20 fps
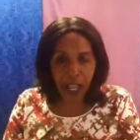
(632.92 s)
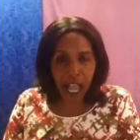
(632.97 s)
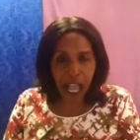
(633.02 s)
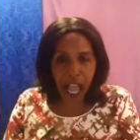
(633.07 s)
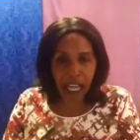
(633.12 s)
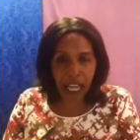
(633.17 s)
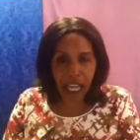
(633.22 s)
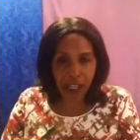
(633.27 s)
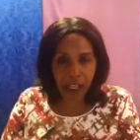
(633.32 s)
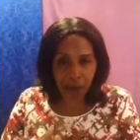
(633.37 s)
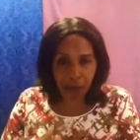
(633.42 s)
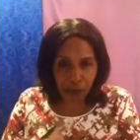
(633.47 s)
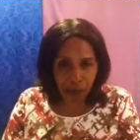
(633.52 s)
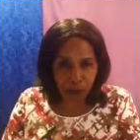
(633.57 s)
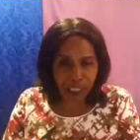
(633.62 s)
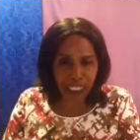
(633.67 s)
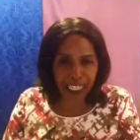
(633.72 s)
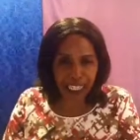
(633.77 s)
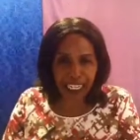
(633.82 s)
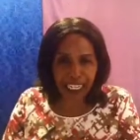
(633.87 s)
and I
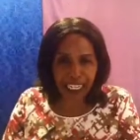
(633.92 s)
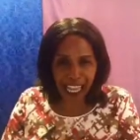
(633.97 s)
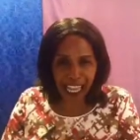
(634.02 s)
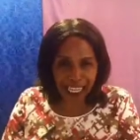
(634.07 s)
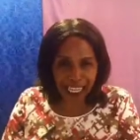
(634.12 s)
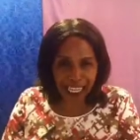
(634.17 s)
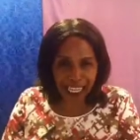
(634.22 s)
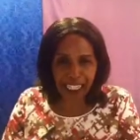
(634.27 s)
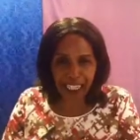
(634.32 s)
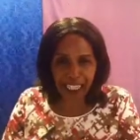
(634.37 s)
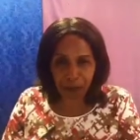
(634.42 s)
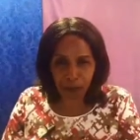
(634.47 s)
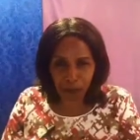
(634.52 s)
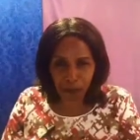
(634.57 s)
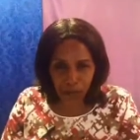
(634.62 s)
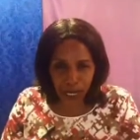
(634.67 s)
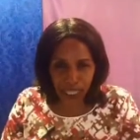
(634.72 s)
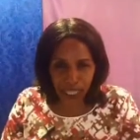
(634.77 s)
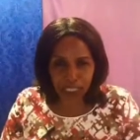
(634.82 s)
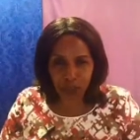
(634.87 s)
pray that anything
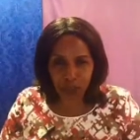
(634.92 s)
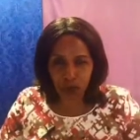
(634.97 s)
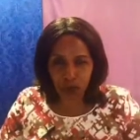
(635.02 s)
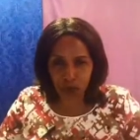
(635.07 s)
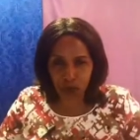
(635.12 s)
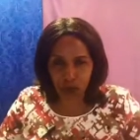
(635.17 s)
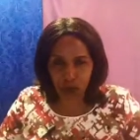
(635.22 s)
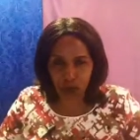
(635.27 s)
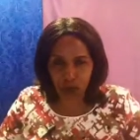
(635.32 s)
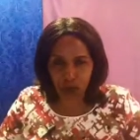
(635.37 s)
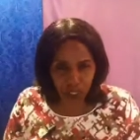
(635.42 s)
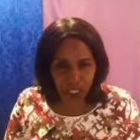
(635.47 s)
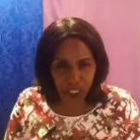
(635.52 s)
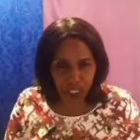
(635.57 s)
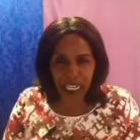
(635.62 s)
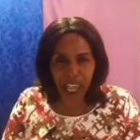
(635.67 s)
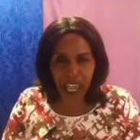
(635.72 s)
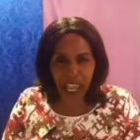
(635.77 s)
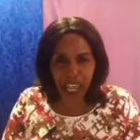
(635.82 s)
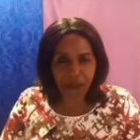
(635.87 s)
planned to destroy his
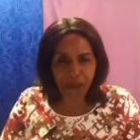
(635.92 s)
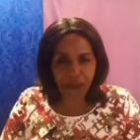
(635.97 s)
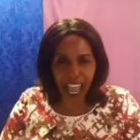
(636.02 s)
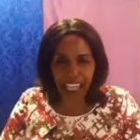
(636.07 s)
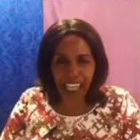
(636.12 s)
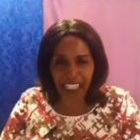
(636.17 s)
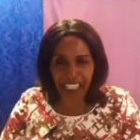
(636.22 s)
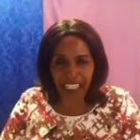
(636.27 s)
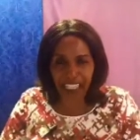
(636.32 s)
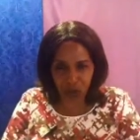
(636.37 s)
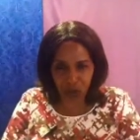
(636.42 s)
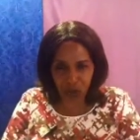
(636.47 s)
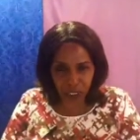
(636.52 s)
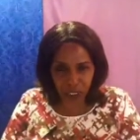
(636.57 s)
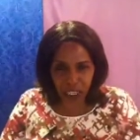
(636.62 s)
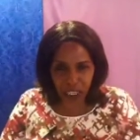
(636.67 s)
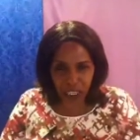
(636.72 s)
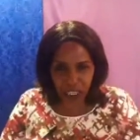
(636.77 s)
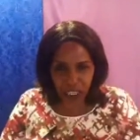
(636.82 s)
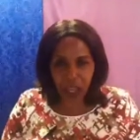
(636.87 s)
life, I destroy
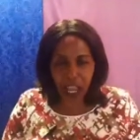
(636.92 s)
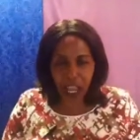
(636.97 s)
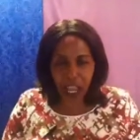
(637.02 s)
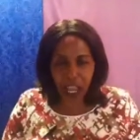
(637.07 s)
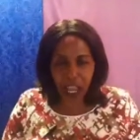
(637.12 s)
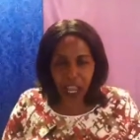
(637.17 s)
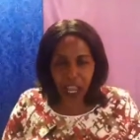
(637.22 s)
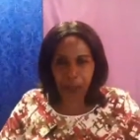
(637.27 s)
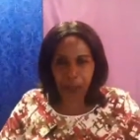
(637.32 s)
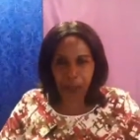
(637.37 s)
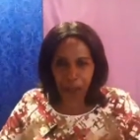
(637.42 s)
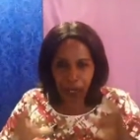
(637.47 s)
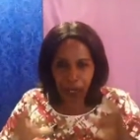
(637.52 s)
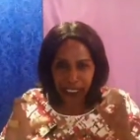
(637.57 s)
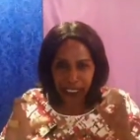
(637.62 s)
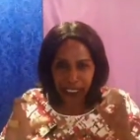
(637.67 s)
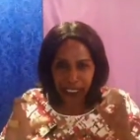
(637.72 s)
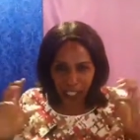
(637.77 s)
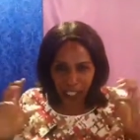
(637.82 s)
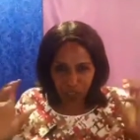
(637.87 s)
them, and I pray
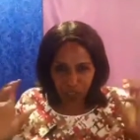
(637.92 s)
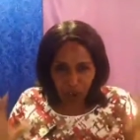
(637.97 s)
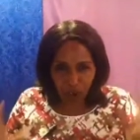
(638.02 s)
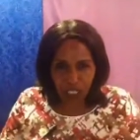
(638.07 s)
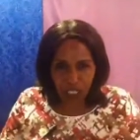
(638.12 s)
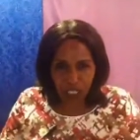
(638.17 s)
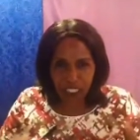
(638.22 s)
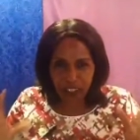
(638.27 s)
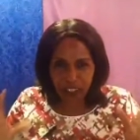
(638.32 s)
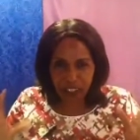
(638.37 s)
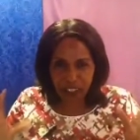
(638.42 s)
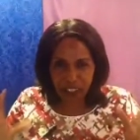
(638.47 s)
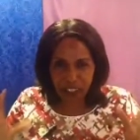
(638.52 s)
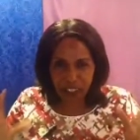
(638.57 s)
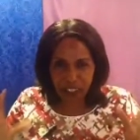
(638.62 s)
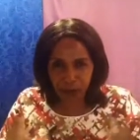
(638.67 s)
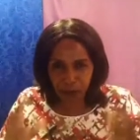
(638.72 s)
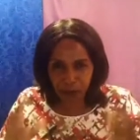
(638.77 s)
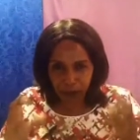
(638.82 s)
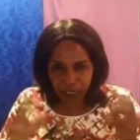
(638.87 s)
that God
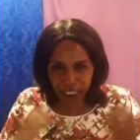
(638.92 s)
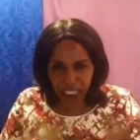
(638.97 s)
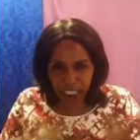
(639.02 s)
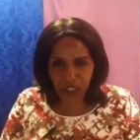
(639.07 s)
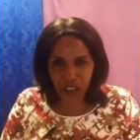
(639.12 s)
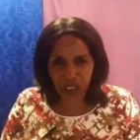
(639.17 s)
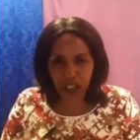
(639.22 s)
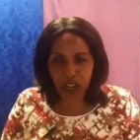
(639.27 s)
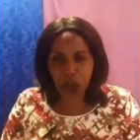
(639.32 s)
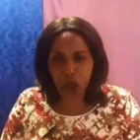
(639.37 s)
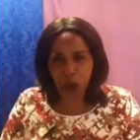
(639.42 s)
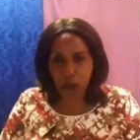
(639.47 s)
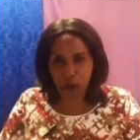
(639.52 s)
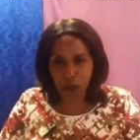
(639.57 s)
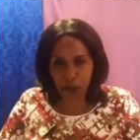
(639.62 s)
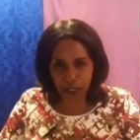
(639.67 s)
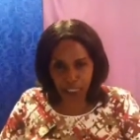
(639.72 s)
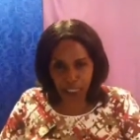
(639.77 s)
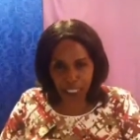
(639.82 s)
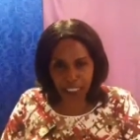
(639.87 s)
divine protection
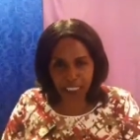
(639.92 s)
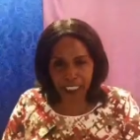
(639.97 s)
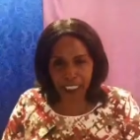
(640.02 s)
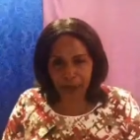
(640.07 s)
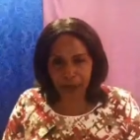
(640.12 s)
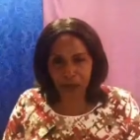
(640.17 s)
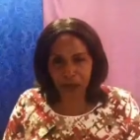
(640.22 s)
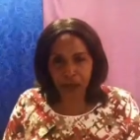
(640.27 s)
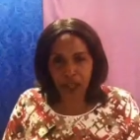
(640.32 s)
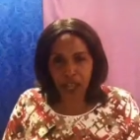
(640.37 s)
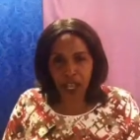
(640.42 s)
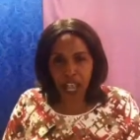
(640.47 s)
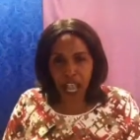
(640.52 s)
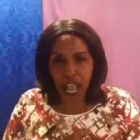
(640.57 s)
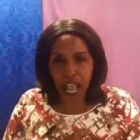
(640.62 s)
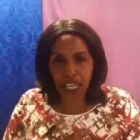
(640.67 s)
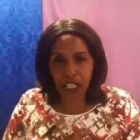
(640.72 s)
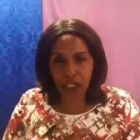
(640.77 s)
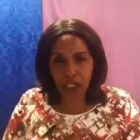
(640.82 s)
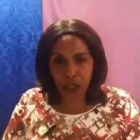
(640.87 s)
protect him.
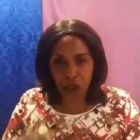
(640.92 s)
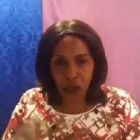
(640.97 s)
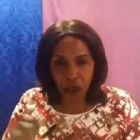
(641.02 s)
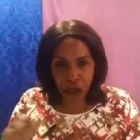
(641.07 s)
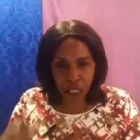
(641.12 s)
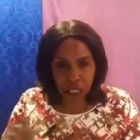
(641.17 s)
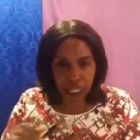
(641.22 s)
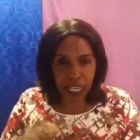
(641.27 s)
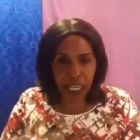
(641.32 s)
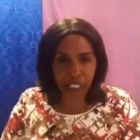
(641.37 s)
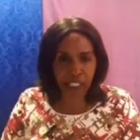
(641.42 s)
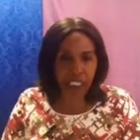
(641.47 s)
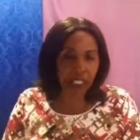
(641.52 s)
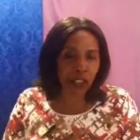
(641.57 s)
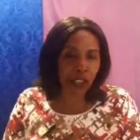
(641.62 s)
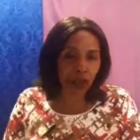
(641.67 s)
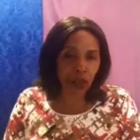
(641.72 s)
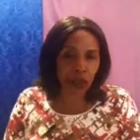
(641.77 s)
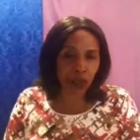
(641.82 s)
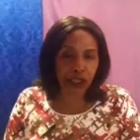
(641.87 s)
And you will hear in the
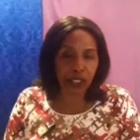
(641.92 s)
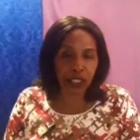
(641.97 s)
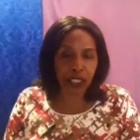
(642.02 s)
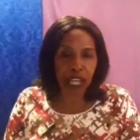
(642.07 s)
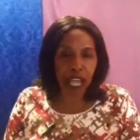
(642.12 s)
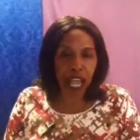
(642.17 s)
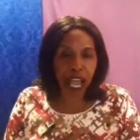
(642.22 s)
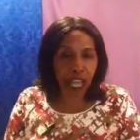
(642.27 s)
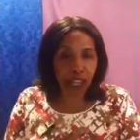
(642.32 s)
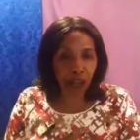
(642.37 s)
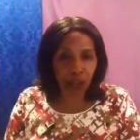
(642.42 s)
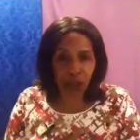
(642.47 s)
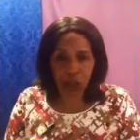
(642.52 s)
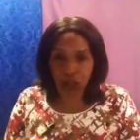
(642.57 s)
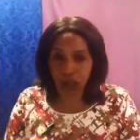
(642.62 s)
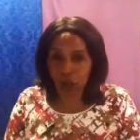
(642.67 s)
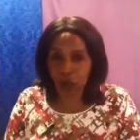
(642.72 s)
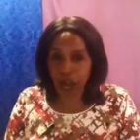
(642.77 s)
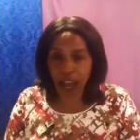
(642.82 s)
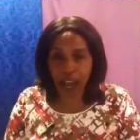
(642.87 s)
news. I don't
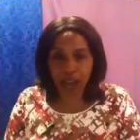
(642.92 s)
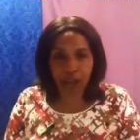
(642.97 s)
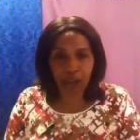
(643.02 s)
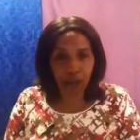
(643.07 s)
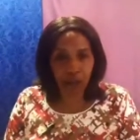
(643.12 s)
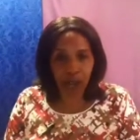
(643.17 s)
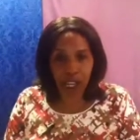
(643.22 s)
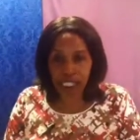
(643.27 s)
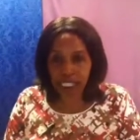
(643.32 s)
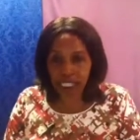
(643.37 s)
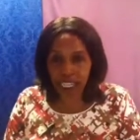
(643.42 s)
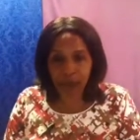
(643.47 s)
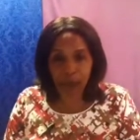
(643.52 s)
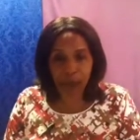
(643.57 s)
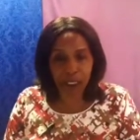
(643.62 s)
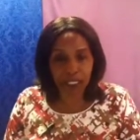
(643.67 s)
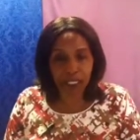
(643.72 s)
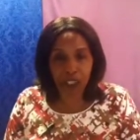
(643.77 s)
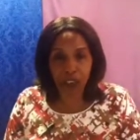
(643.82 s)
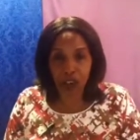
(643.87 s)
know, I have no idea,
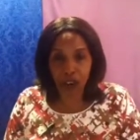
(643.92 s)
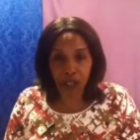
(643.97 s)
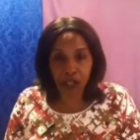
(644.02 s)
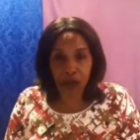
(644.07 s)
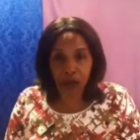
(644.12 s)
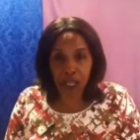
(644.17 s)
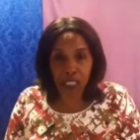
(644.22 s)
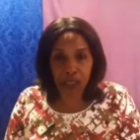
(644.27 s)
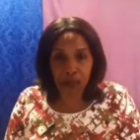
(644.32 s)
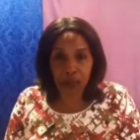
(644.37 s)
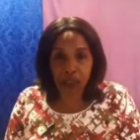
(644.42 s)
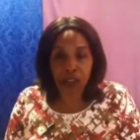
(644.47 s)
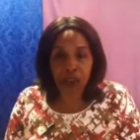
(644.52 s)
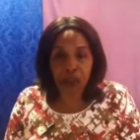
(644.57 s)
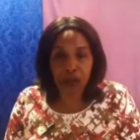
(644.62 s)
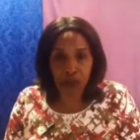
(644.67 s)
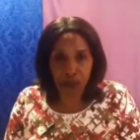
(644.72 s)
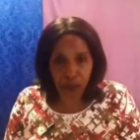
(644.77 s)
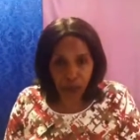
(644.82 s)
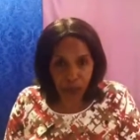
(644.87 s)
but God wants me
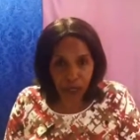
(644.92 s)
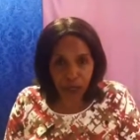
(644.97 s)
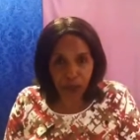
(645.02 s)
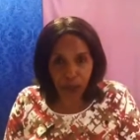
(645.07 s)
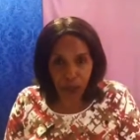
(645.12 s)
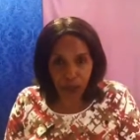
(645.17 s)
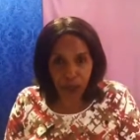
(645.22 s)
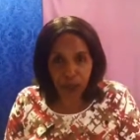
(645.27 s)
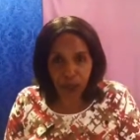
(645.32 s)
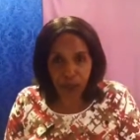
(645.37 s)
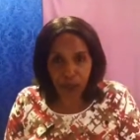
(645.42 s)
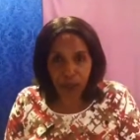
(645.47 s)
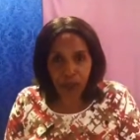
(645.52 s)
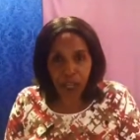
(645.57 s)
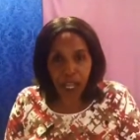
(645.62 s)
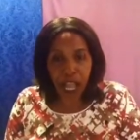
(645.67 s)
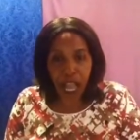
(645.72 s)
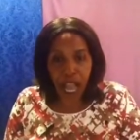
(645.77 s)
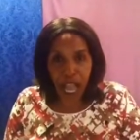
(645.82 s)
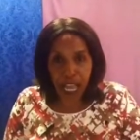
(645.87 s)
to pray for him
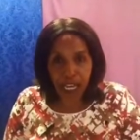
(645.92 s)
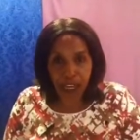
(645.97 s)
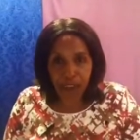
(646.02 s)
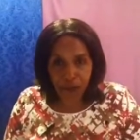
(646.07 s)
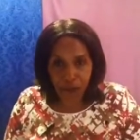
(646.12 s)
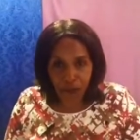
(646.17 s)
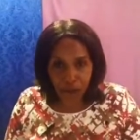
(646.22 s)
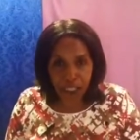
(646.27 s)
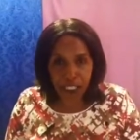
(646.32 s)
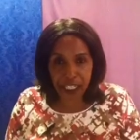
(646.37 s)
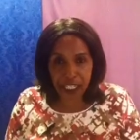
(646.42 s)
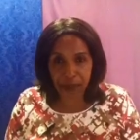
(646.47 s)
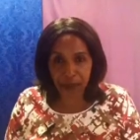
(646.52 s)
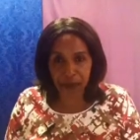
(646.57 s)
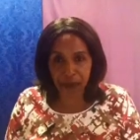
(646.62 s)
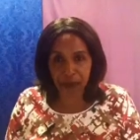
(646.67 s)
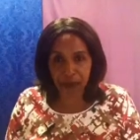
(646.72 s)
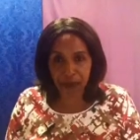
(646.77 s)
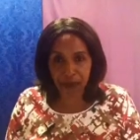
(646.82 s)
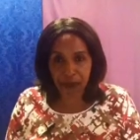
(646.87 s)
and feed
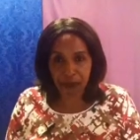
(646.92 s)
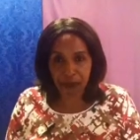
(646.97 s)
him